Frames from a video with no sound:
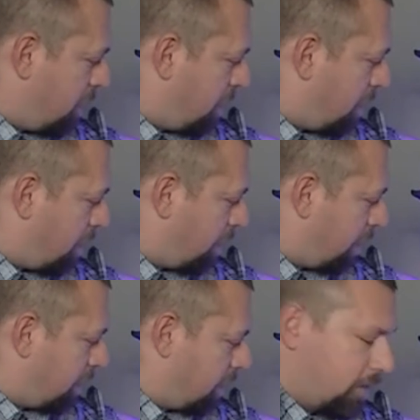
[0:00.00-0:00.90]
par
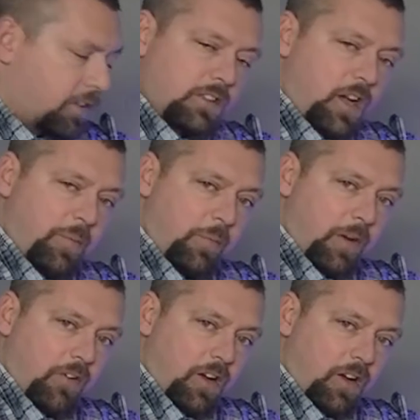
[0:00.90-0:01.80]
right there at the top of my
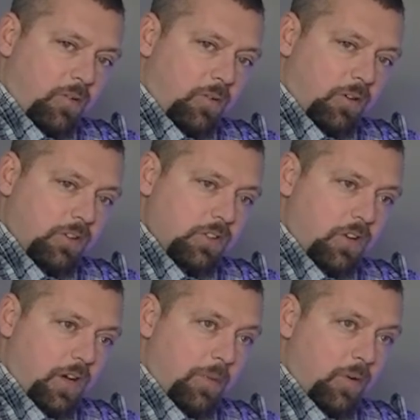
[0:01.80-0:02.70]
rock work.
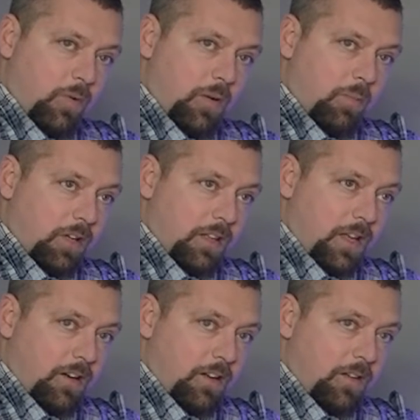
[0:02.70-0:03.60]
So I'm going to want to bring
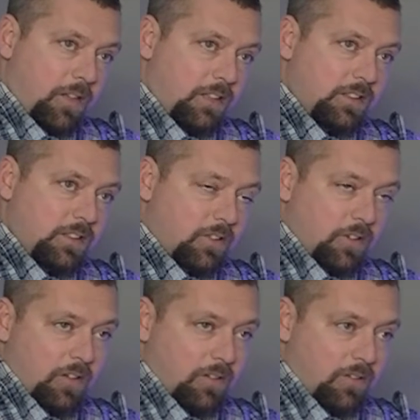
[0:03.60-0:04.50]
that. Uh, that's still
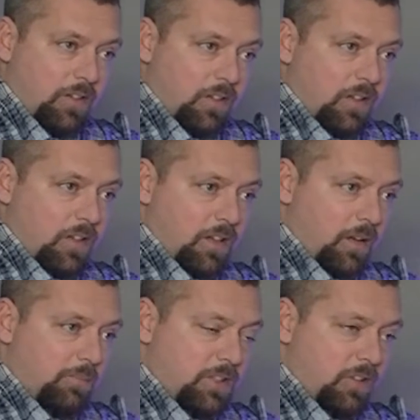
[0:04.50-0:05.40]
going to,
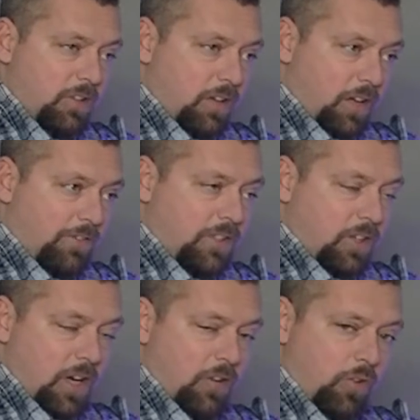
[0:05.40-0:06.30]
I'm still going. to I've still
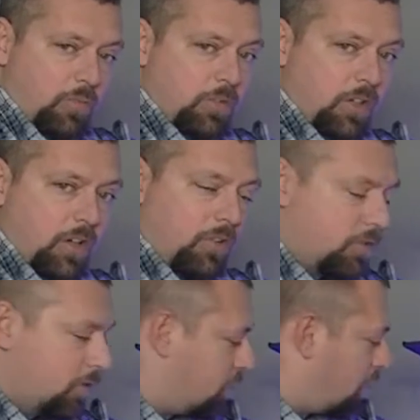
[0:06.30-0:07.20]
got room to go
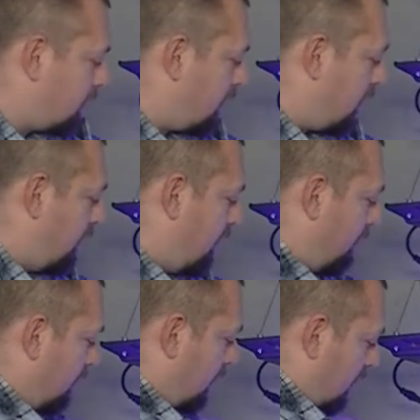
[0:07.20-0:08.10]
to adjust that up.
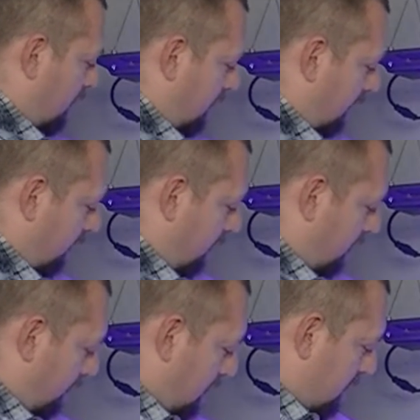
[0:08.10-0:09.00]
Down here
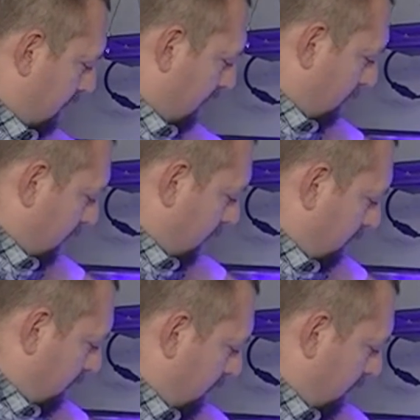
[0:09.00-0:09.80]
on my sand bed,